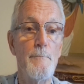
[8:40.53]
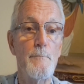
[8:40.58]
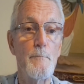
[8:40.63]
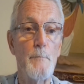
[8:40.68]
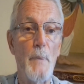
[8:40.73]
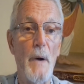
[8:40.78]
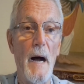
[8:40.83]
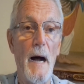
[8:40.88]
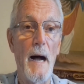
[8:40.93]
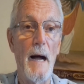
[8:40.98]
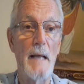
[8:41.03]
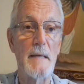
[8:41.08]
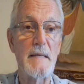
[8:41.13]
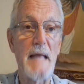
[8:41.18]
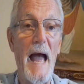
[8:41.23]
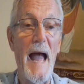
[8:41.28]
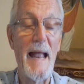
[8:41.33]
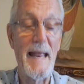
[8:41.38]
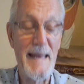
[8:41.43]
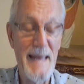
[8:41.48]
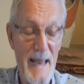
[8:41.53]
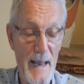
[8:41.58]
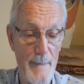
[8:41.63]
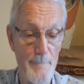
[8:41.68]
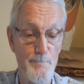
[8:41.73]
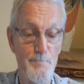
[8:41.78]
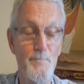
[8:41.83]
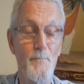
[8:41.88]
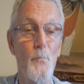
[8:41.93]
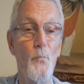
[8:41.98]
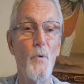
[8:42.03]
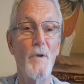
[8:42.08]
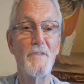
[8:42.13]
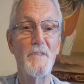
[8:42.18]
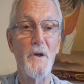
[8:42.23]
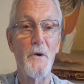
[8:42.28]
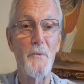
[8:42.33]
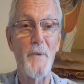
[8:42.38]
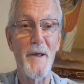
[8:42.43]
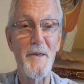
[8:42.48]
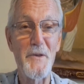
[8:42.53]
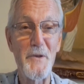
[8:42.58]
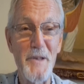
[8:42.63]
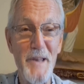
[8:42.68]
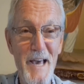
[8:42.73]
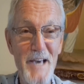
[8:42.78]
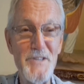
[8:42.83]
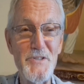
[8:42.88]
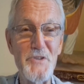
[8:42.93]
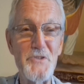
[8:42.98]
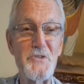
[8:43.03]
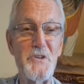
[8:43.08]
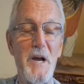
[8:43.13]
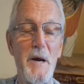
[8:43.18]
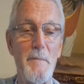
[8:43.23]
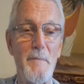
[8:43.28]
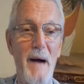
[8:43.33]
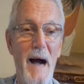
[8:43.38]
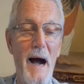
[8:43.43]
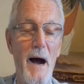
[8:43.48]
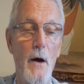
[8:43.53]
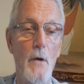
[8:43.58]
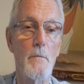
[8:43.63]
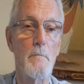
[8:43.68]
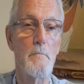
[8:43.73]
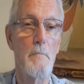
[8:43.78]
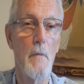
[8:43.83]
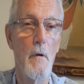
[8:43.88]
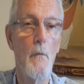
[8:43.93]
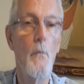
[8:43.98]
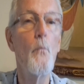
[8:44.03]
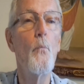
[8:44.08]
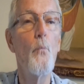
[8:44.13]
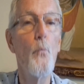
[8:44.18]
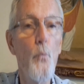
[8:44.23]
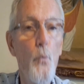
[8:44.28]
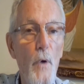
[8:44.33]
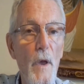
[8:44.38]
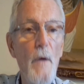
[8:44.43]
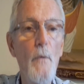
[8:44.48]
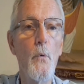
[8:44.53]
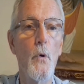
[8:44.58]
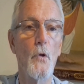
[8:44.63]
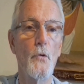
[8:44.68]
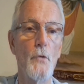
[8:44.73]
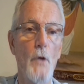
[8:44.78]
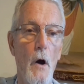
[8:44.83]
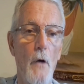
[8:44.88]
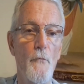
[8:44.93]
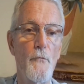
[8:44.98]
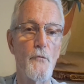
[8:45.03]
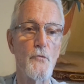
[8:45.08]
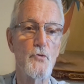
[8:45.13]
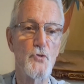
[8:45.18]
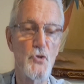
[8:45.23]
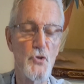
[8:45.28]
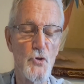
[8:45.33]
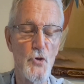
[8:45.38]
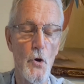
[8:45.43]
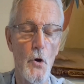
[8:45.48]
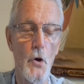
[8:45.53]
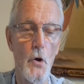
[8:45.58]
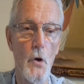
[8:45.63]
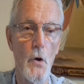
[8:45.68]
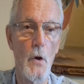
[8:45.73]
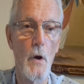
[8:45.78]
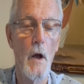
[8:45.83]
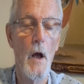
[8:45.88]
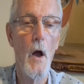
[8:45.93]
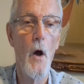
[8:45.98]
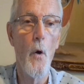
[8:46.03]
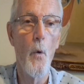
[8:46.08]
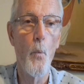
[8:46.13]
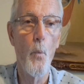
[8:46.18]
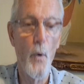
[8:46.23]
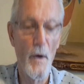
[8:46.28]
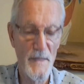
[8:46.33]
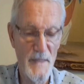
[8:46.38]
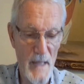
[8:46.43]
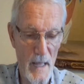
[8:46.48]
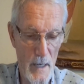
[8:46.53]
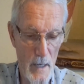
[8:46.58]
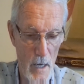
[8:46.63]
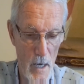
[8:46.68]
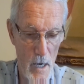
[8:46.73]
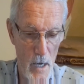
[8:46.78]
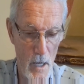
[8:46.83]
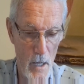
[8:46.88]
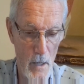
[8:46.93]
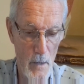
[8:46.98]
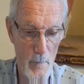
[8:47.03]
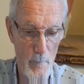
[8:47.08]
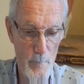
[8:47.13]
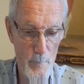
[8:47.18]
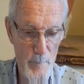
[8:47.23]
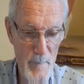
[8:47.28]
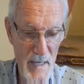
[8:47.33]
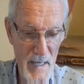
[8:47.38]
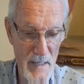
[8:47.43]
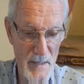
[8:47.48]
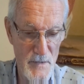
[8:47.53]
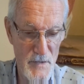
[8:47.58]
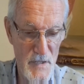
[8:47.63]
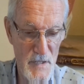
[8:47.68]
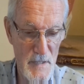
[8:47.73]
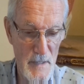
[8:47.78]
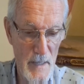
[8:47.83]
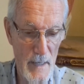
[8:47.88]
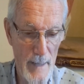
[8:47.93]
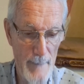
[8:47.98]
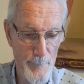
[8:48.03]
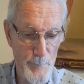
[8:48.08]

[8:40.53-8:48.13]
But again, when the regulations come out, we will know for sure what that all means.